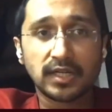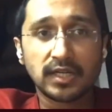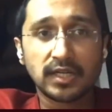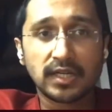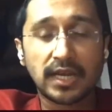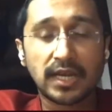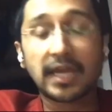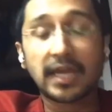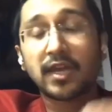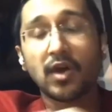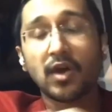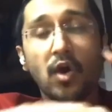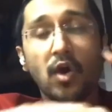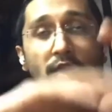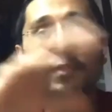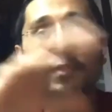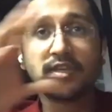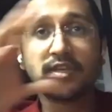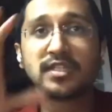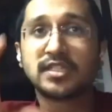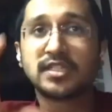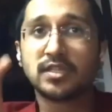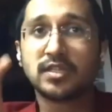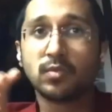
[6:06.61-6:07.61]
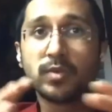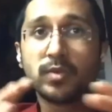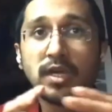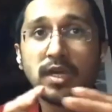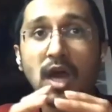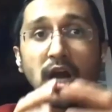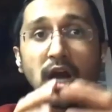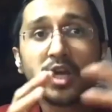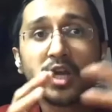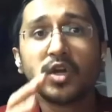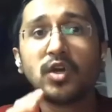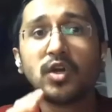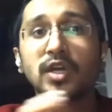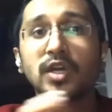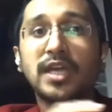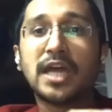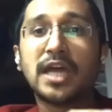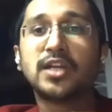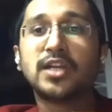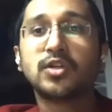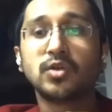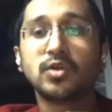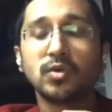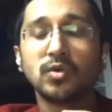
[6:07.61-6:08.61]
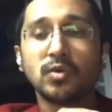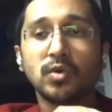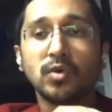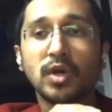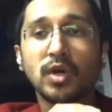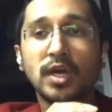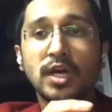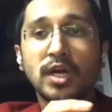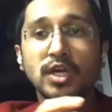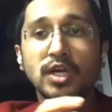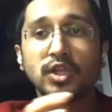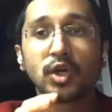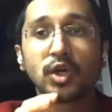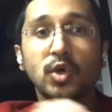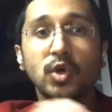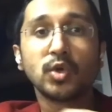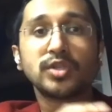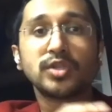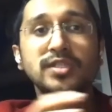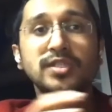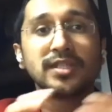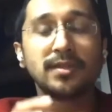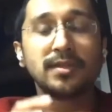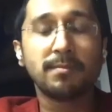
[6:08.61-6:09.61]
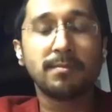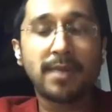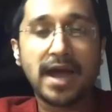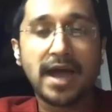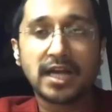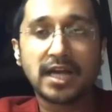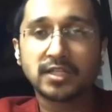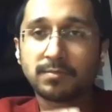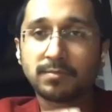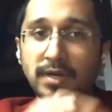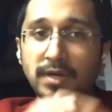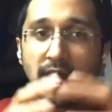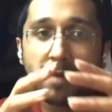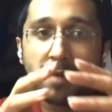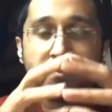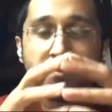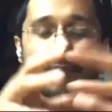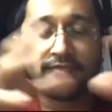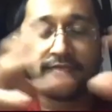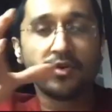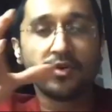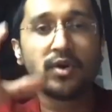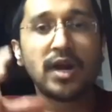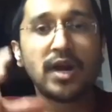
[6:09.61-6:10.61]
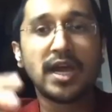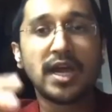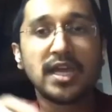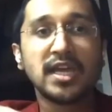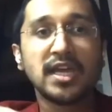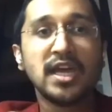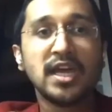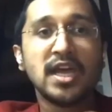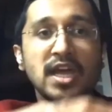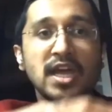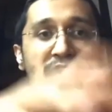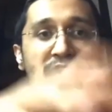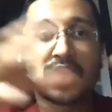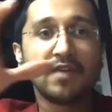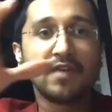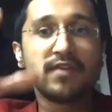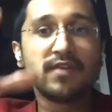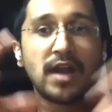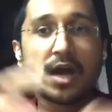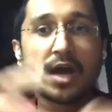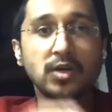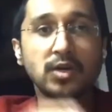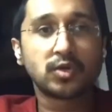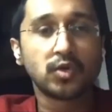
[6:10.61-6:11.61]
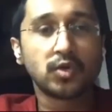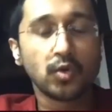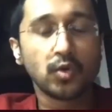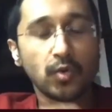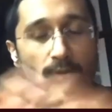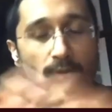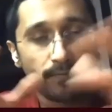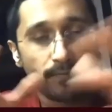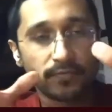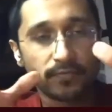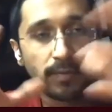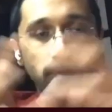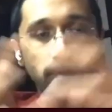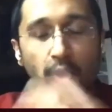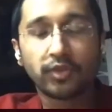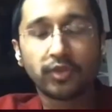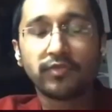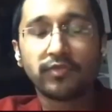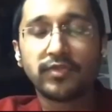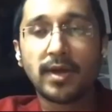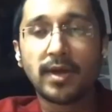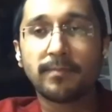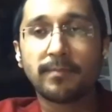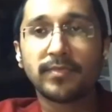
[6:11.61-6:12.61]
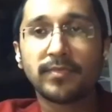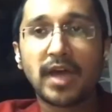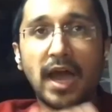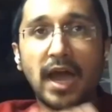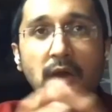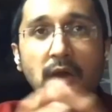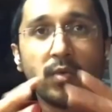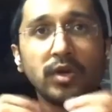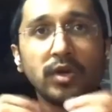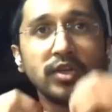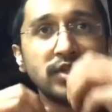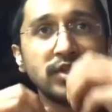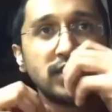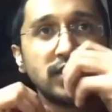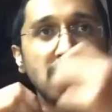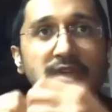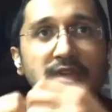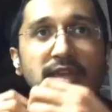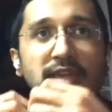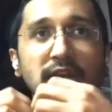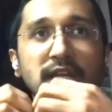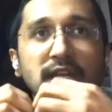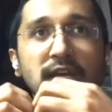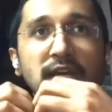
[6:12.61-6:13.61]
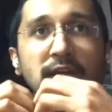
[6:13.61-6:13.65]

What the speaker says: Like, obviously we are going to get to the goods and the bads, but before I give it out to the both of them, I want to say that,